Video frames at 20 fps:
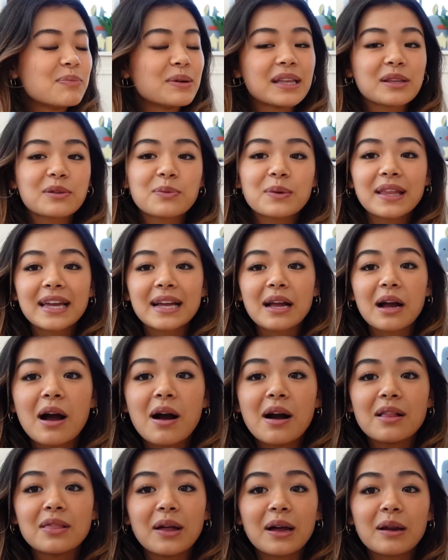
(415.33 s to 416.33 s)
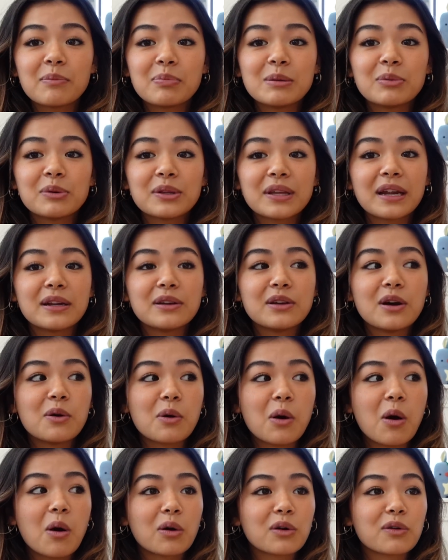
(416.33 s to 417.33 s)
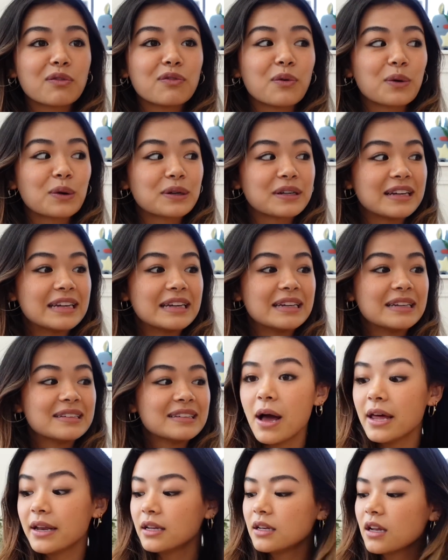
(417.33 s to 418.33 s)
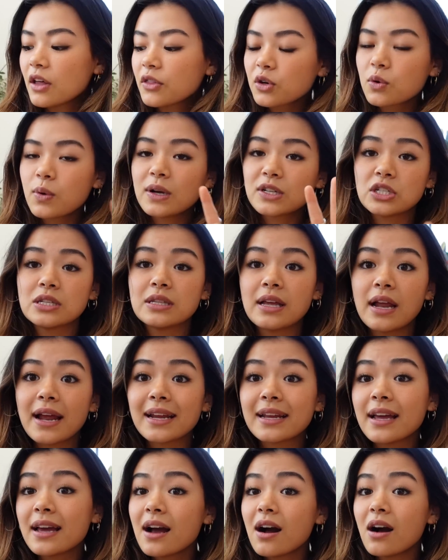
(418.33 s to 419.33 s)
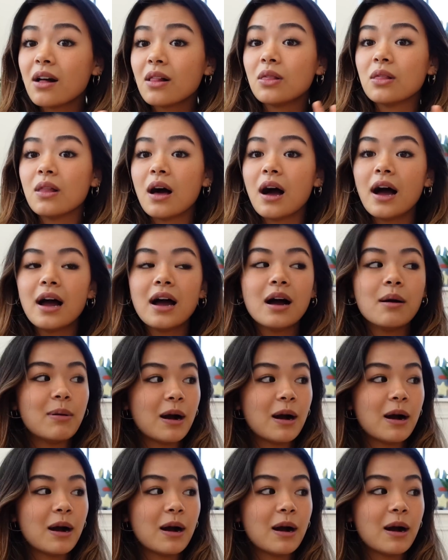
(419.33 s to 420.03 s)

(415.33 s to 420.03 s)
But that's what like a lot of people that I know call her Fortnite. And another question that I get a lot